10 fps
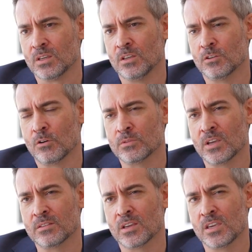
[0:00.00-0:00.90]
You know,
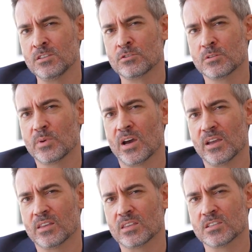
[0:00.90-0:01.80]
the history
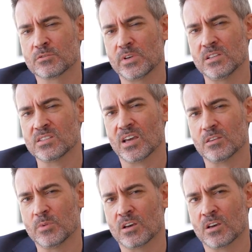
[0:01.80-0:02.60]
behind that is really sad,